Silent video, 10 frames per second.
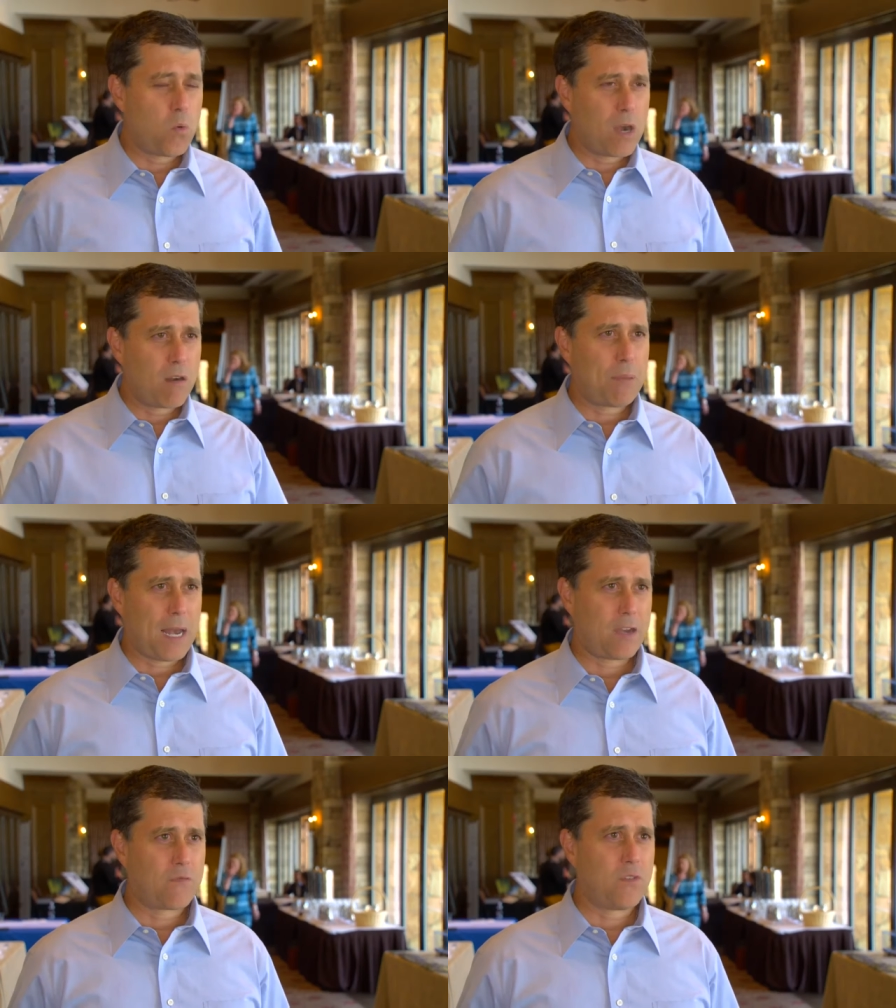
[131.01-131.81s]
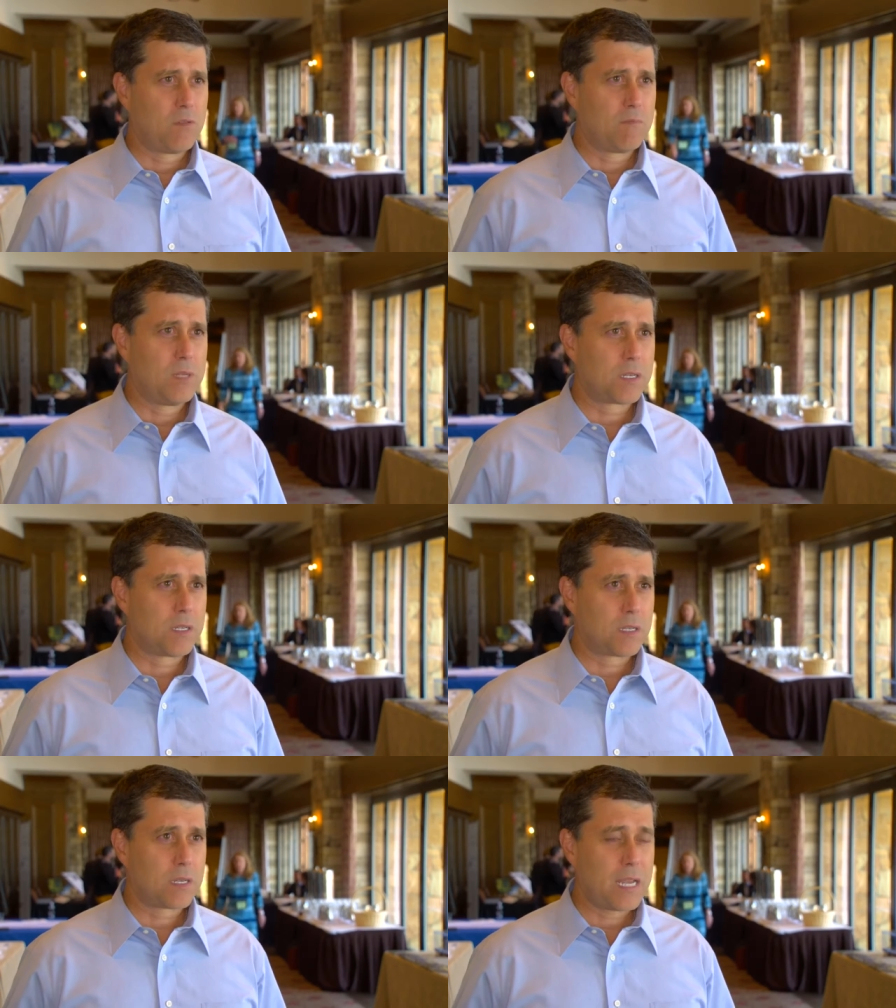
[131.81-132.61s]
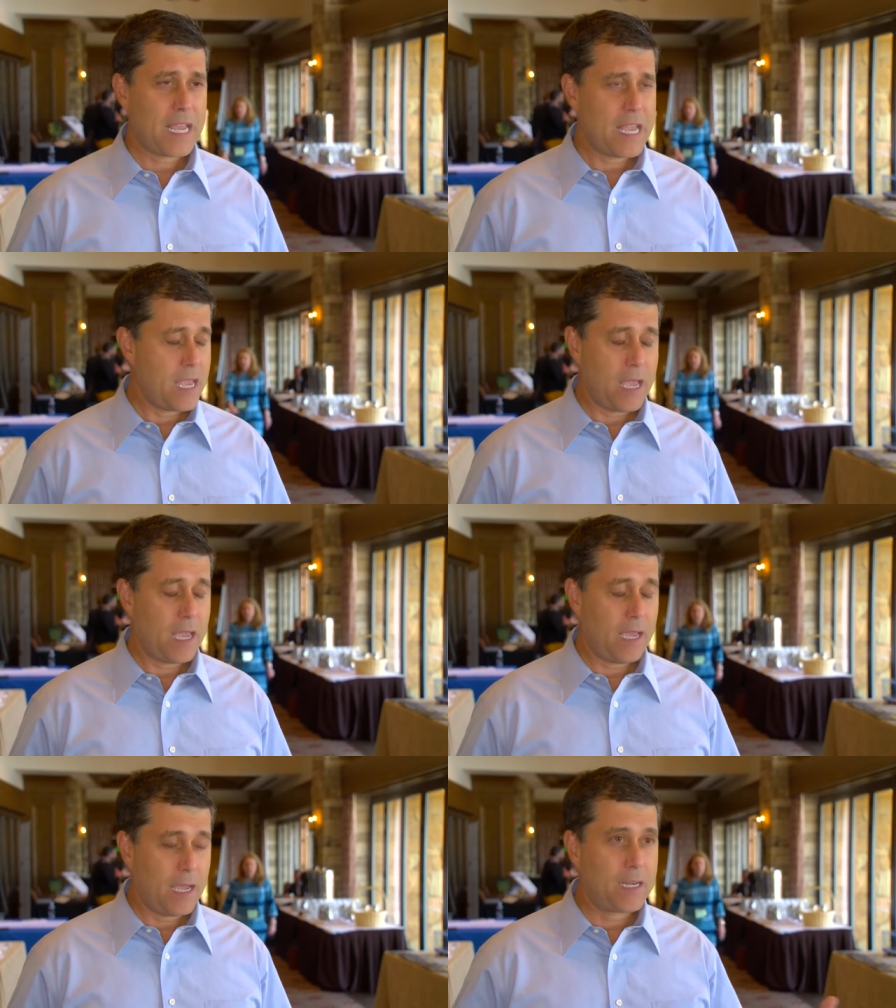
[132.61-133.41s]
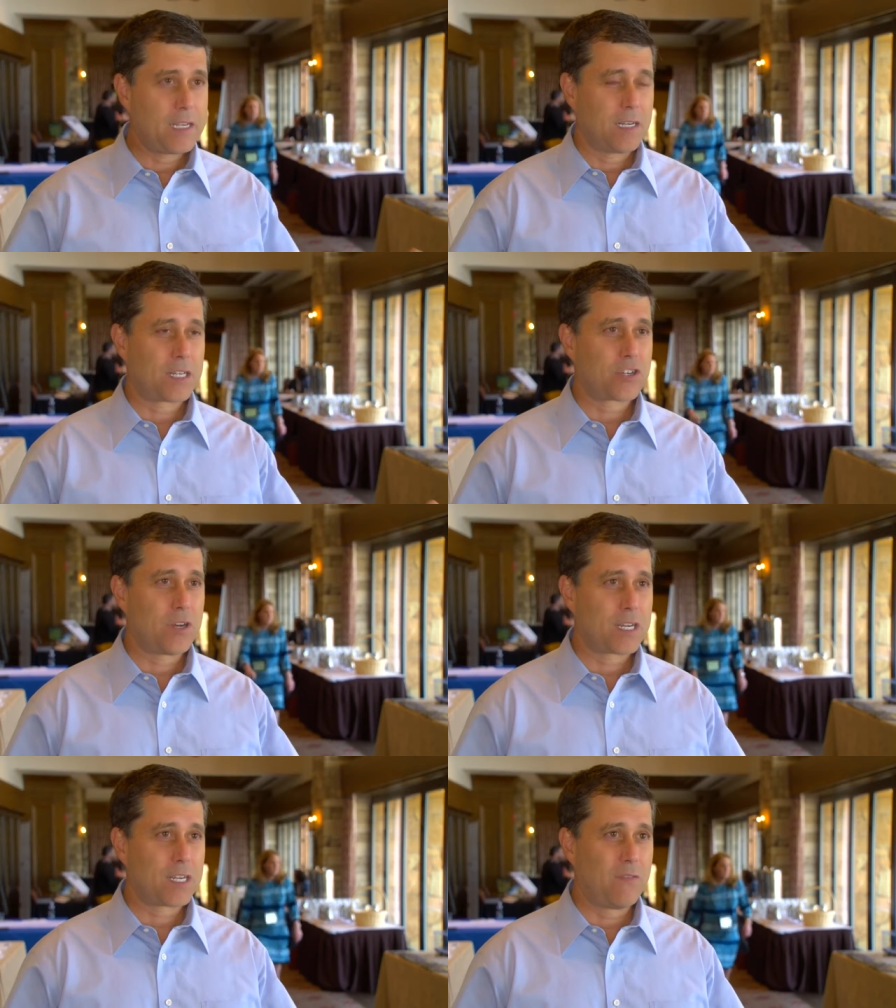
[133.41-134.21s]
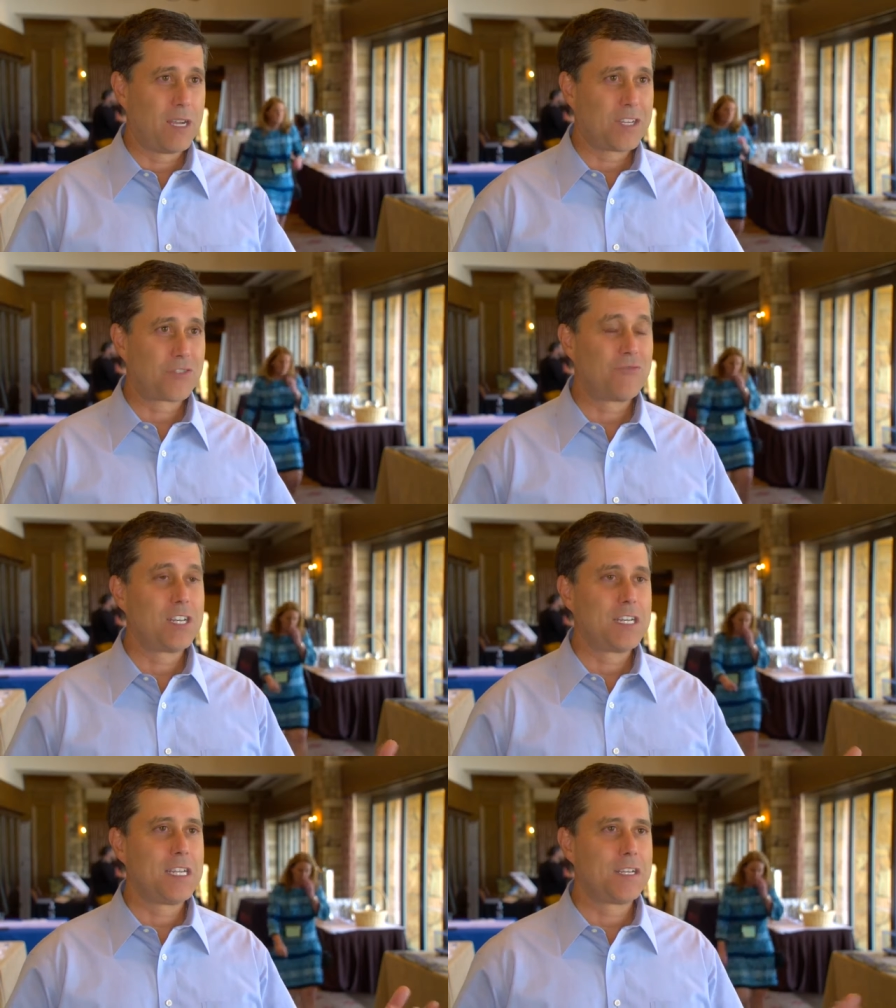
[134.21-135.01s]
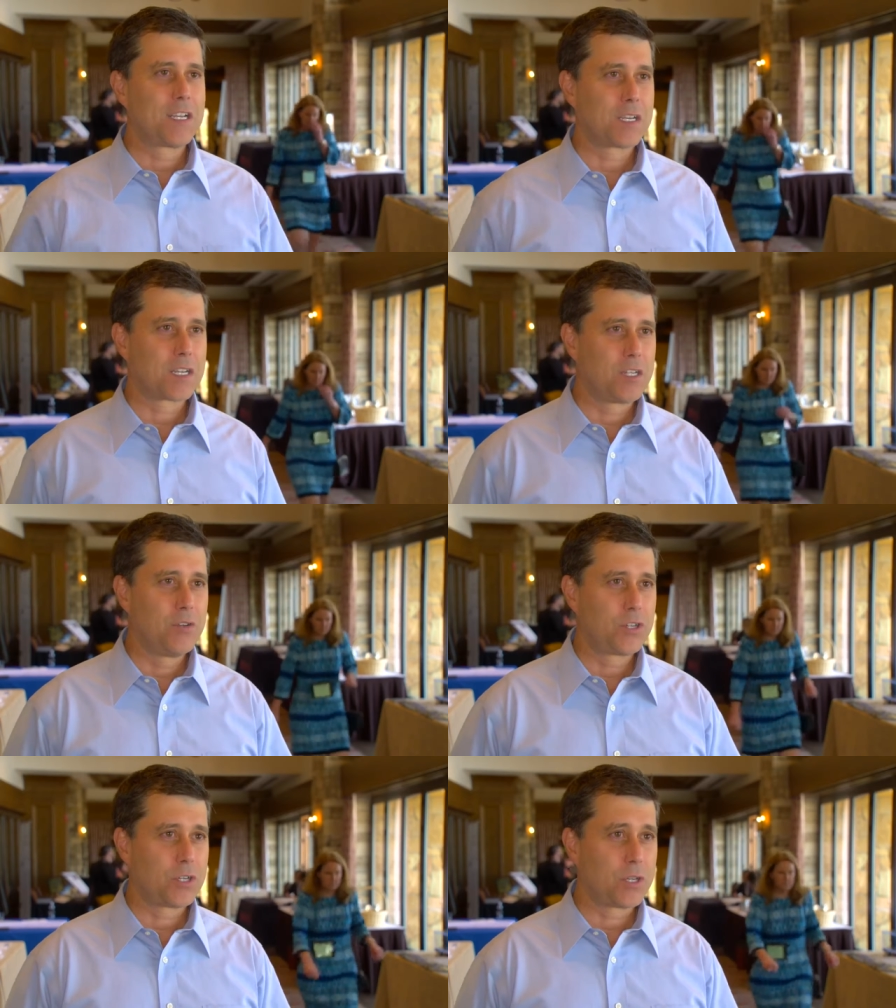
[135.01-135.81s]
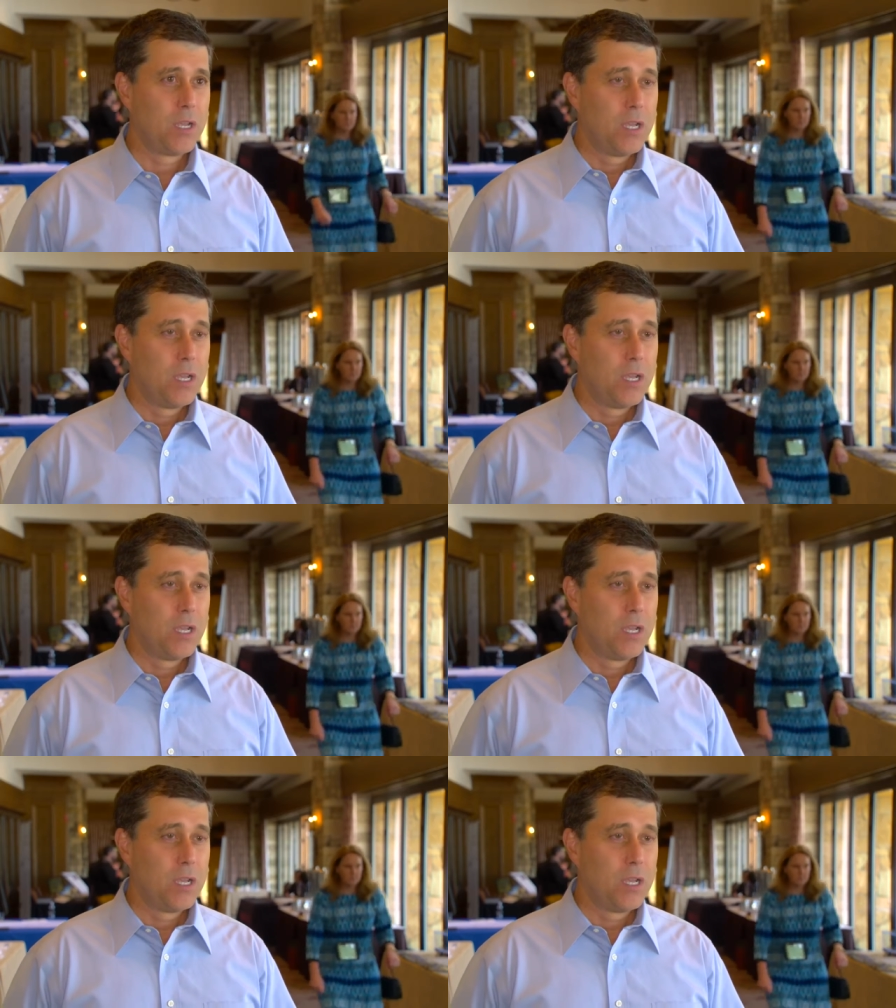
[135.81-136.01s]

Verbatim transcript: We're a platform business any electronic device really needs our solution.